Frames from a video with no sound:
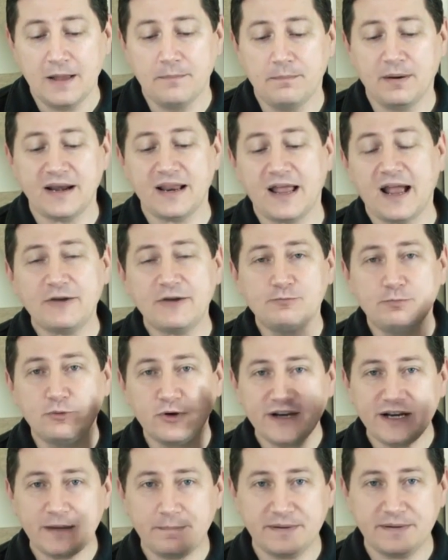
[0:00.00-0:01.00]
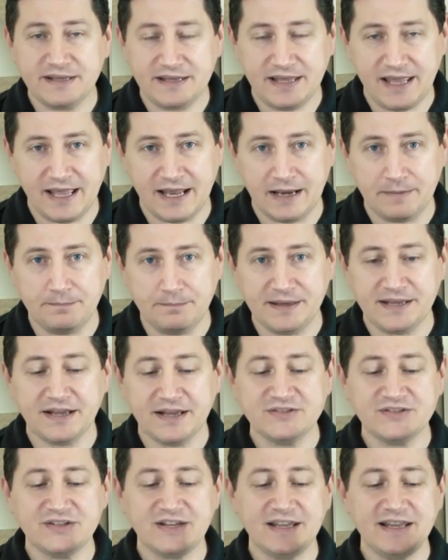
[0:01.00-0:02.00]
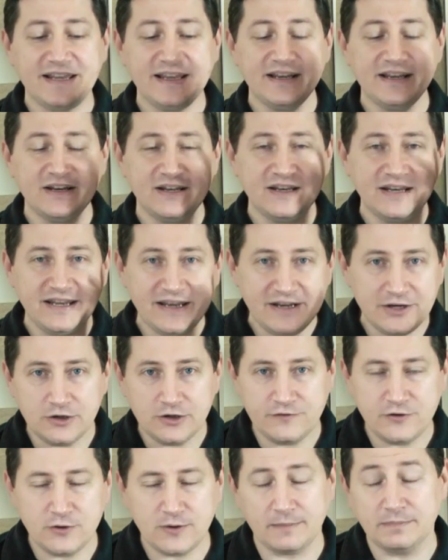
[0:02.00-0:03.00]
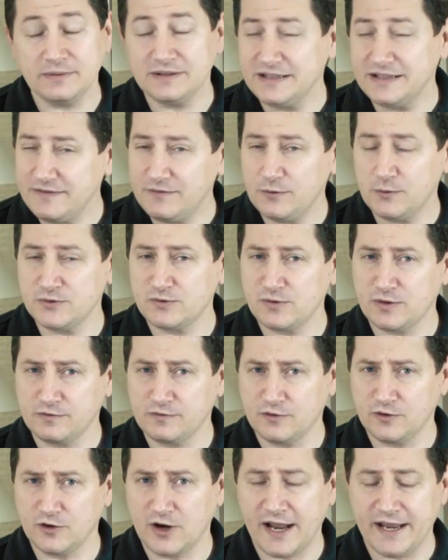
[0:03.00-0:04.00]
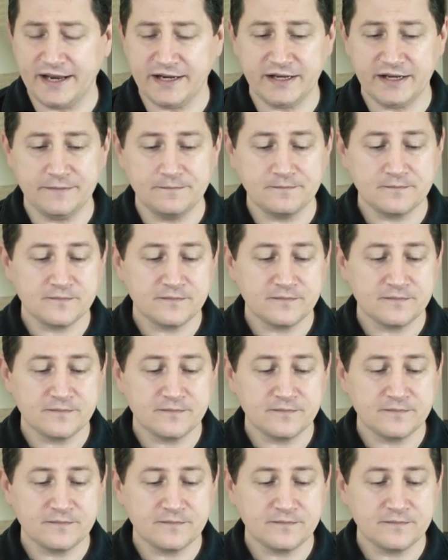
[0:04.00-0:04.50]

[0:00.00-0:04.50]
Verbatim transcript: but I bring it up again because in an interview, I believe it was with Variety,